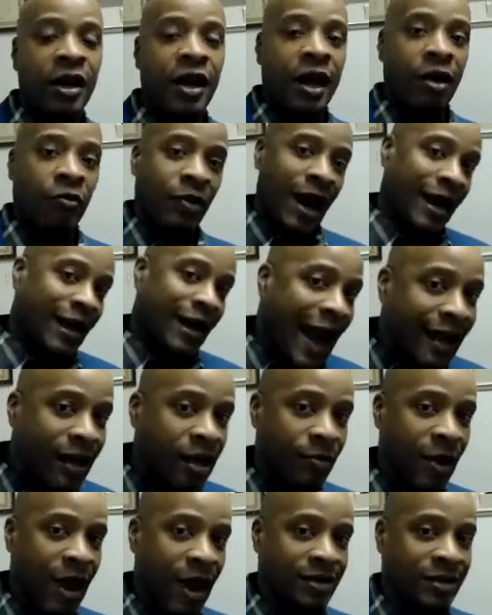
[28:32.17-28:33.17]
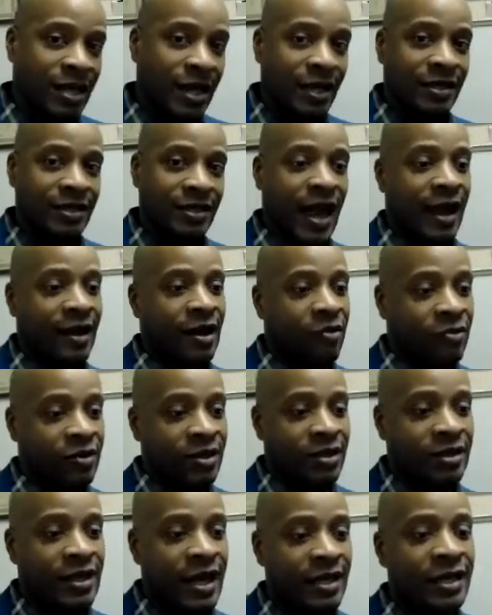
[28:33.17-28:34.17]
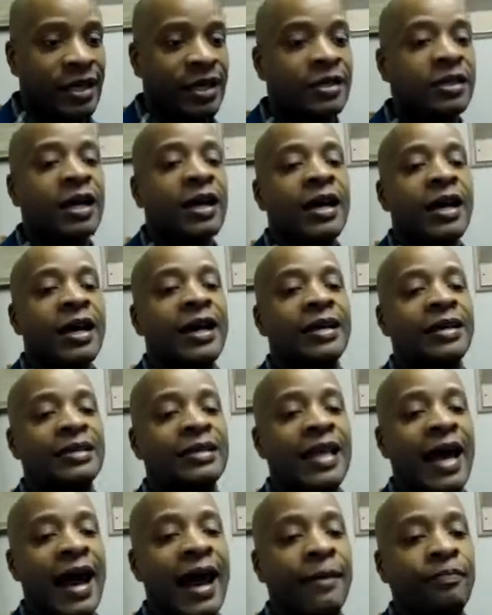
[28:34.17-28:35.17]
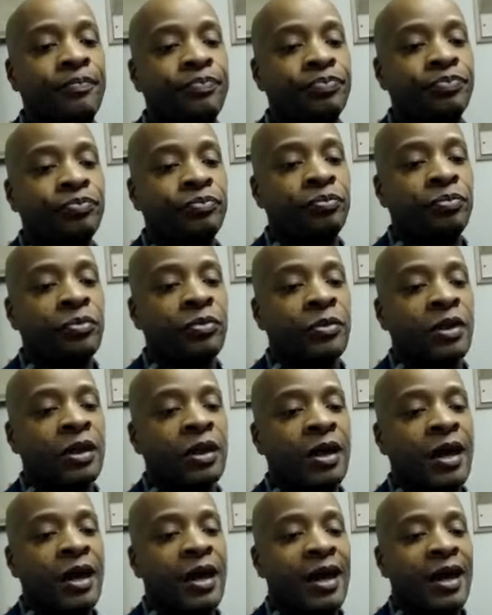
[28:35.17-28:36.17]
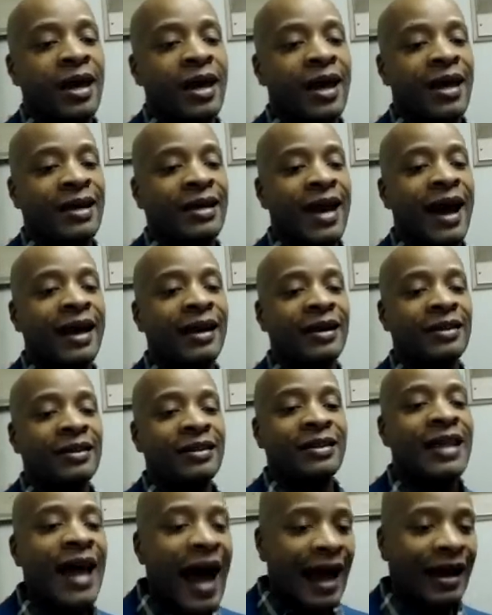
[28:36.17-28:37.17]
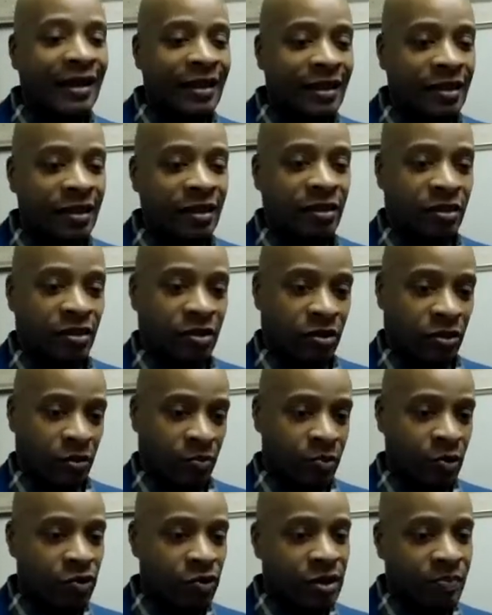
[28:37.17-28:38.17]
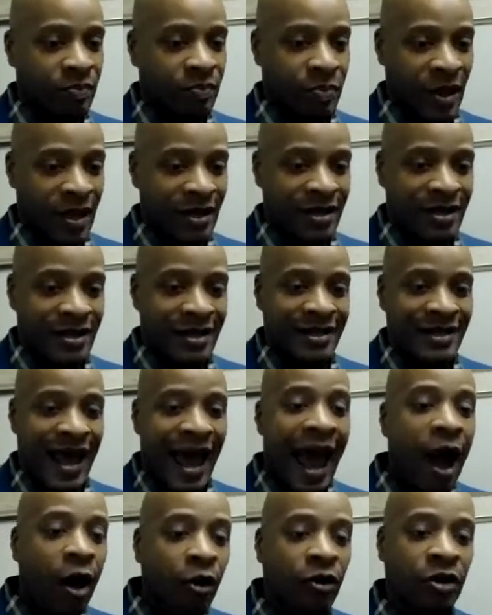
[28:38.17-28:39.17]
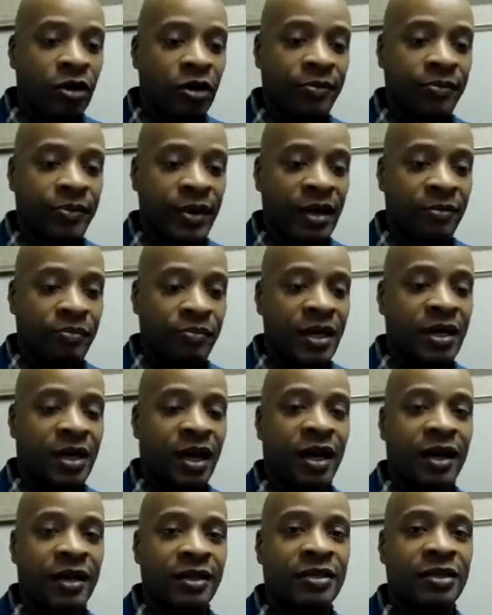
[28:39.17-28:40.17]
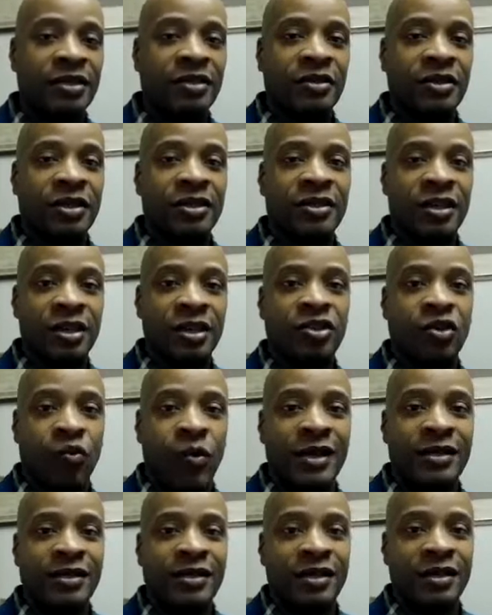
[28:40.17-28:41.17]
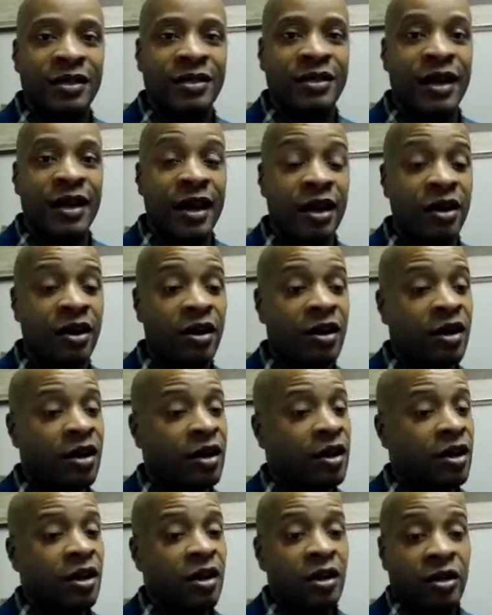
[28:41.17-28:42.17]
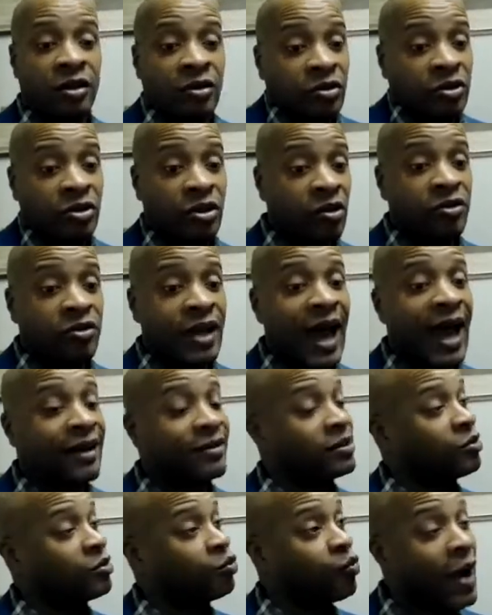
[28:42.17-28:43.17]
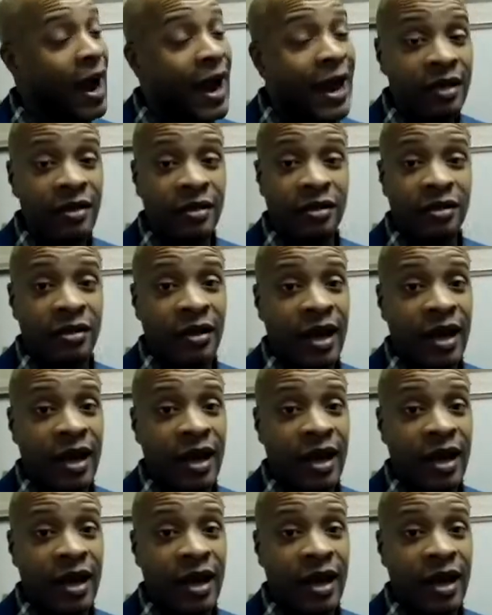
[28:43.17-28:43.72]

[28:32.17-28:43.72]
And what I like about TikTok, I want to say this, is that it kind of knocked the music business out a little bit, because the situation is there. Those guys can write.